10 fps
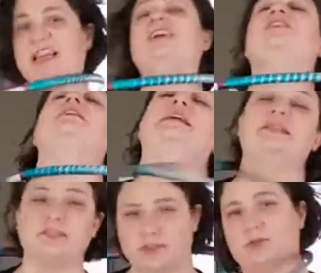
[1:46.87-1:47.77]
that
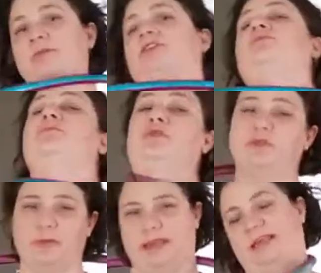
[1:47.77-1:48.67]
creates too much
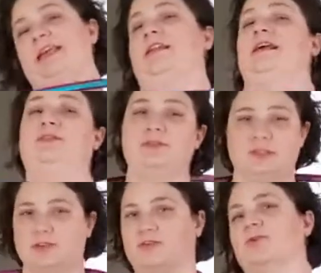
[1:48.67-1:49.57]
movement and I lose
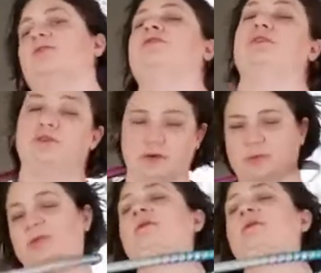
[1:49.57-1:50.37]
control of the hoop.